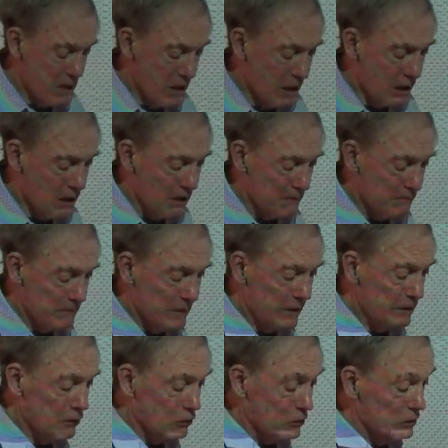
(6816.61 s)
uh, and
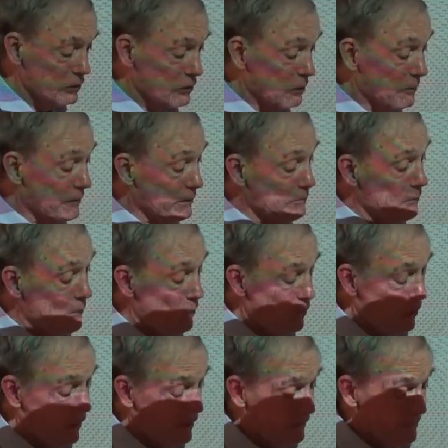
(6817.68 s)
look a little bit
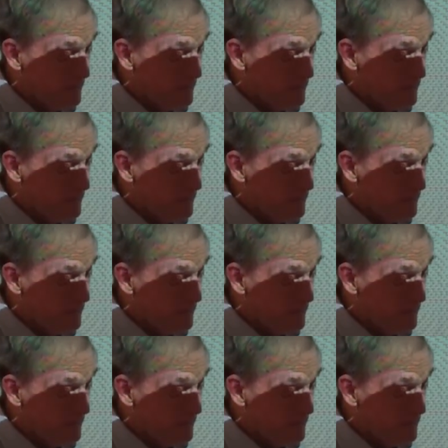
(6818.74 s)
more